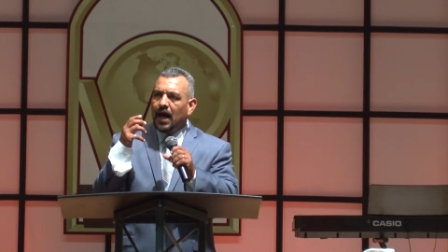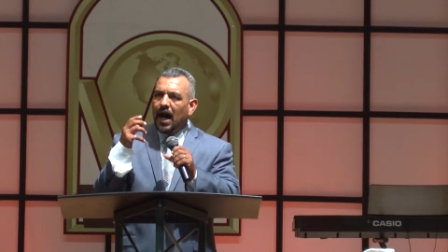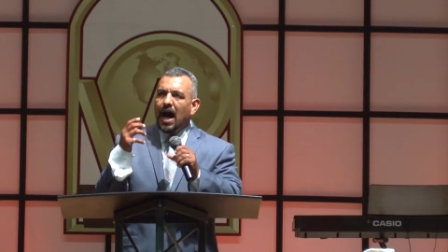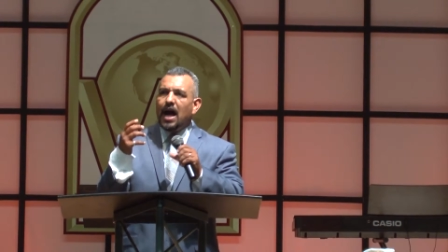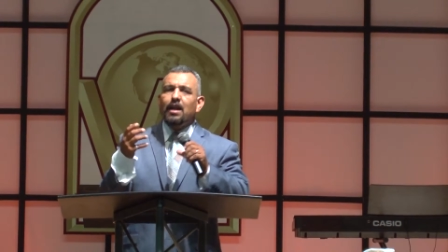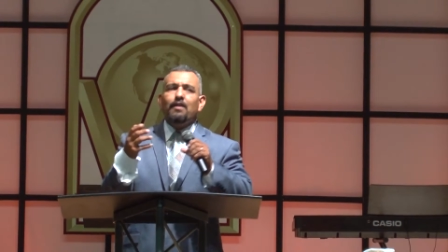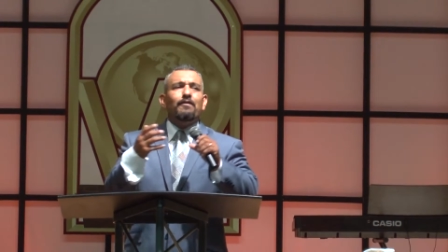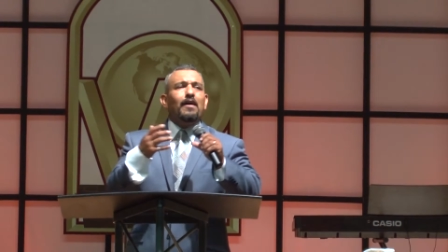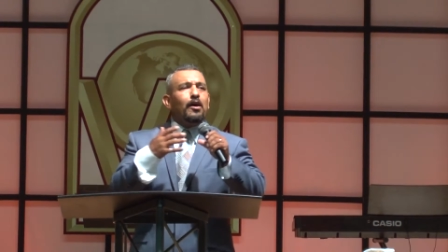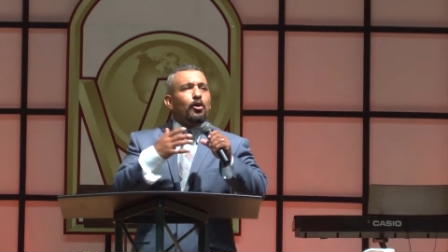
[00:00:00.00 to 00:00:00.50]

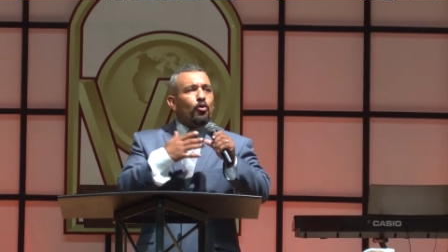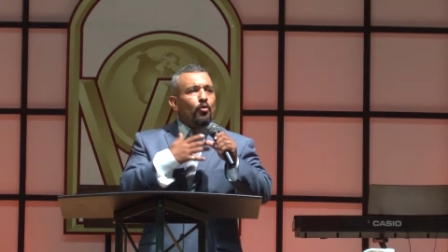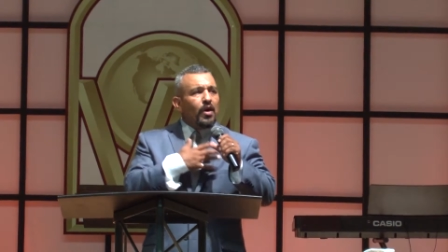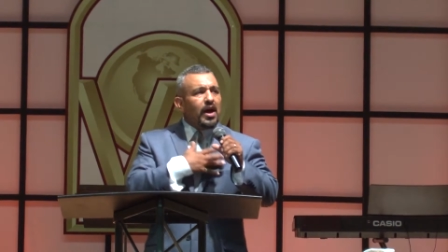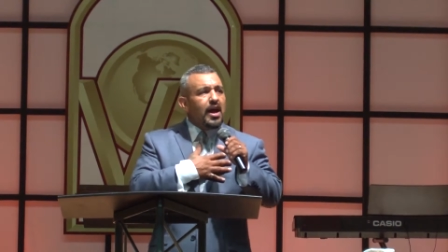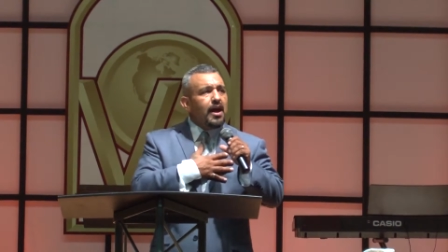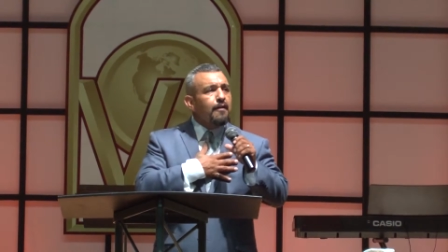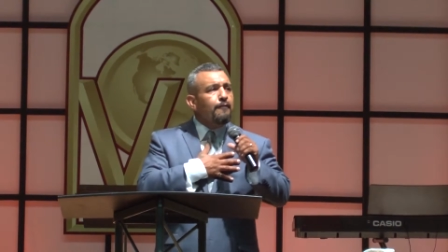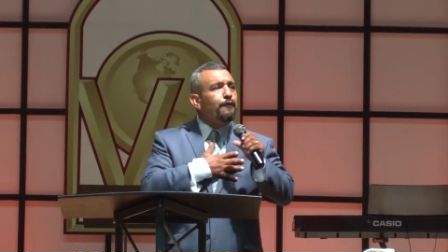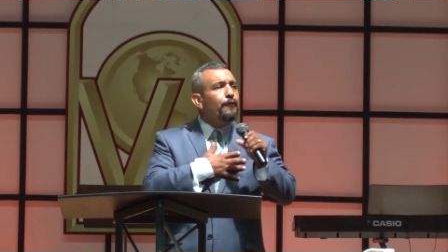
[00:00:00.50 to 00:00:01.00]
out of a
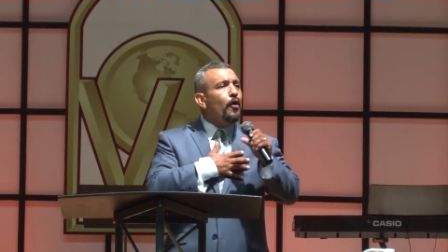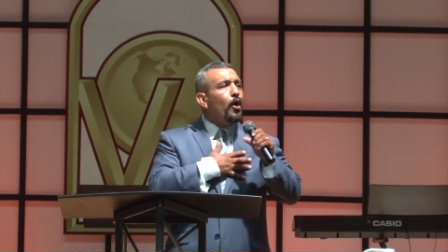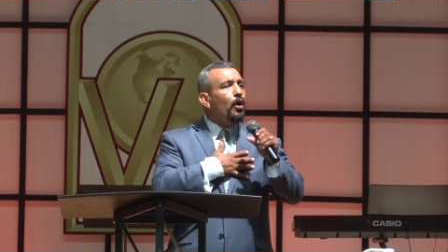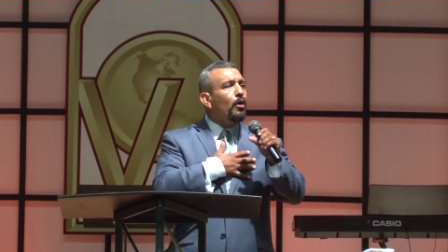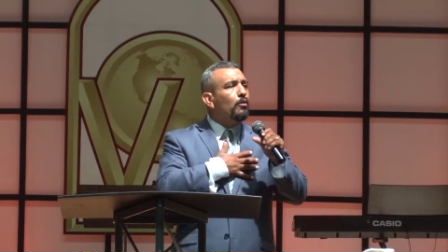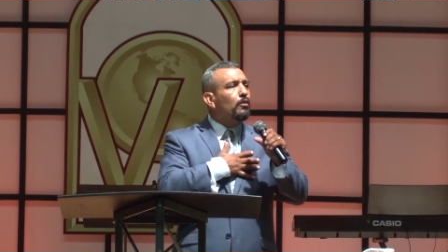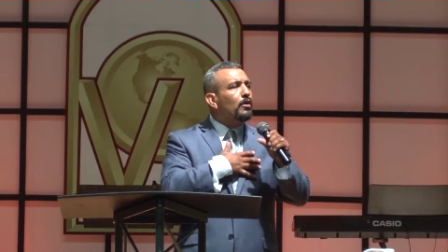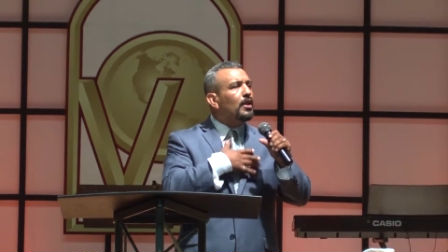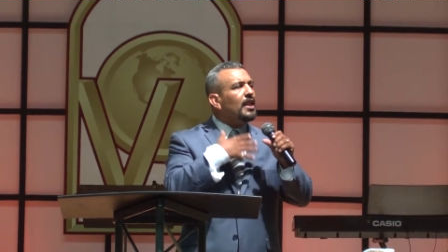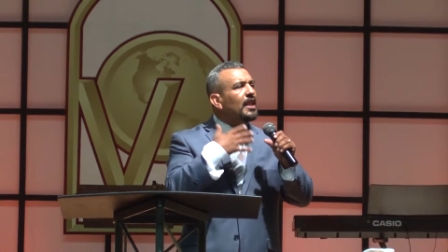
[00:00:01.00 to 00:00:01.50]

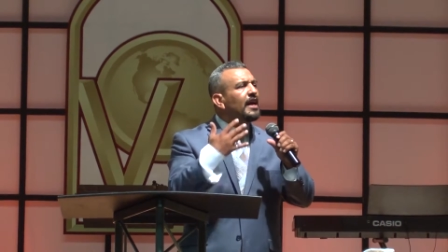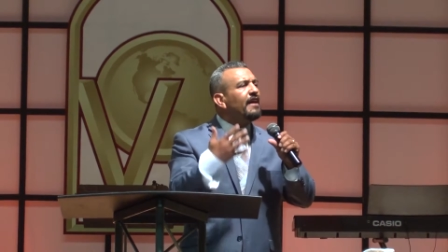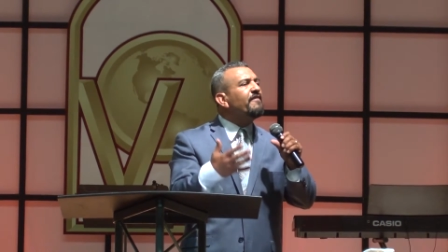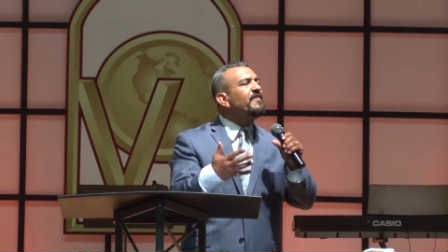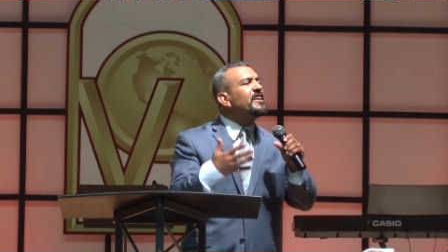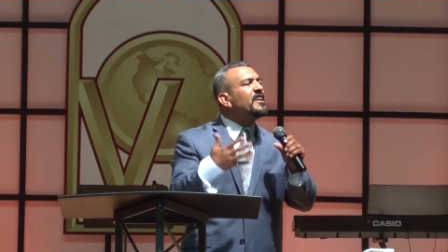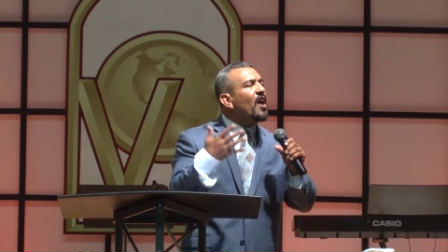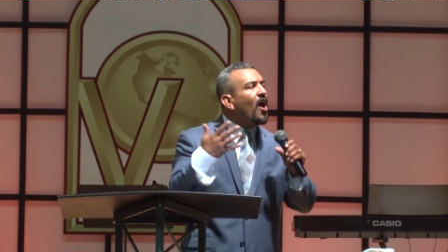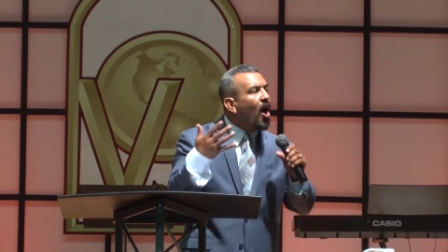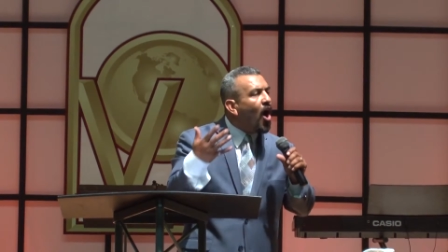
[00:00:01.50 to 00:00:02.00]
grateful,
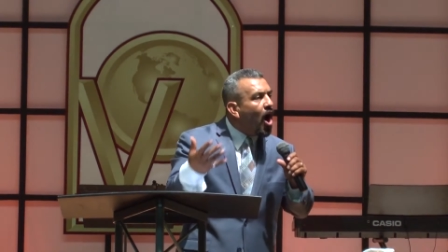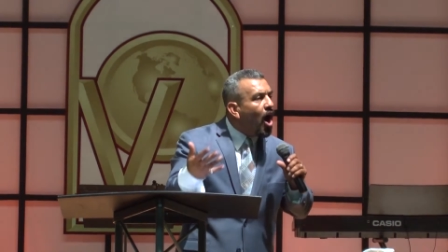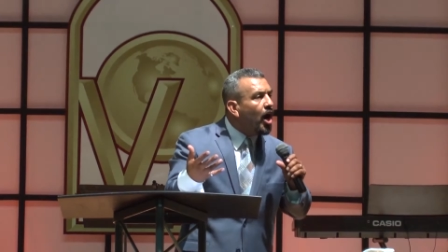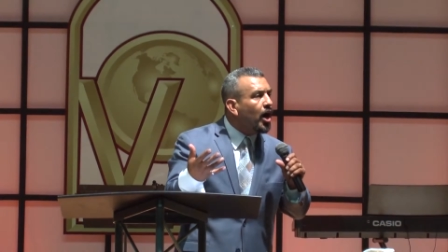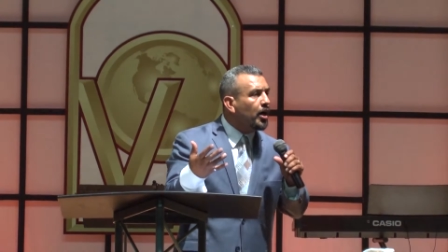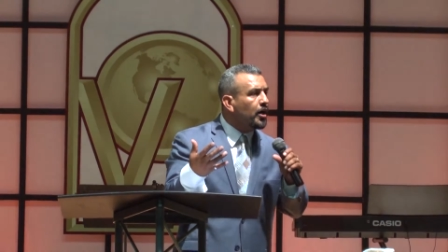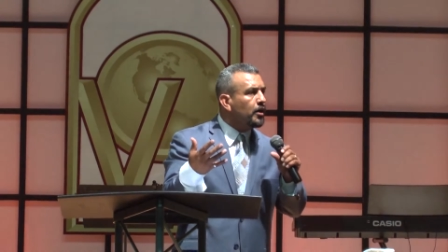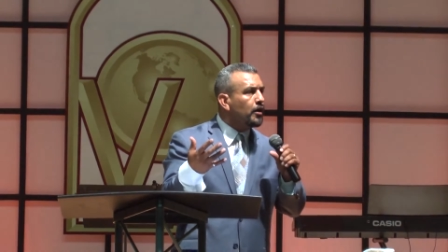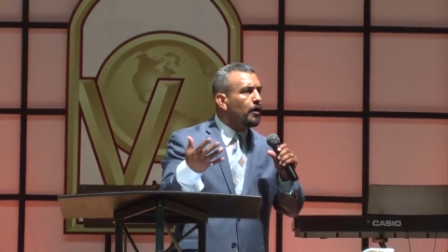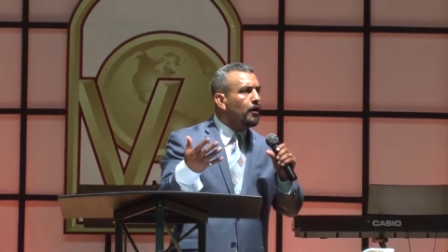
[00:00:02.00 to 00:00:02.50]
loving heart